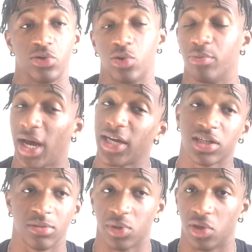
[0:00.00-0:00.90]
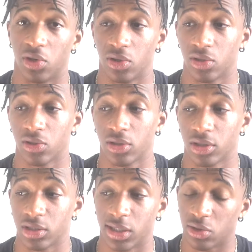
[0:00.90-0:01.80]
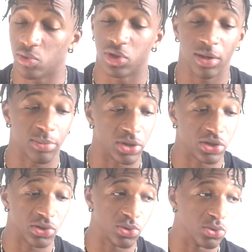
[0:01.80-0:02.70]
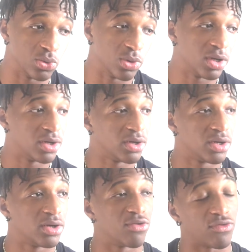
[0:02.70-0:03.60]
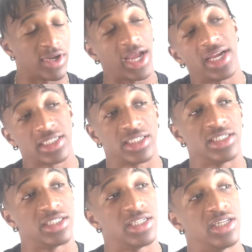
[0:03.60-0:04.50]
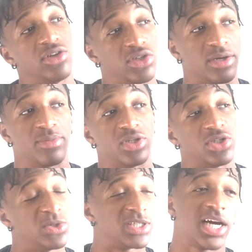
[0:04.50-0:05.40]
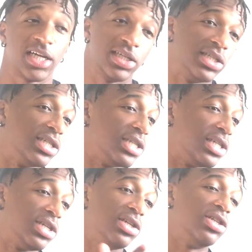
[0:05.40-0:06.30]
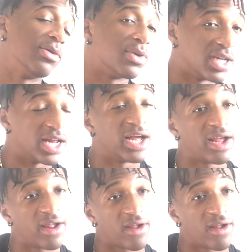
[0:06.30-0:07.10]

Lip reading: doing basketball. Then you jump into reactions, then you jump into challenges, then you jump into that.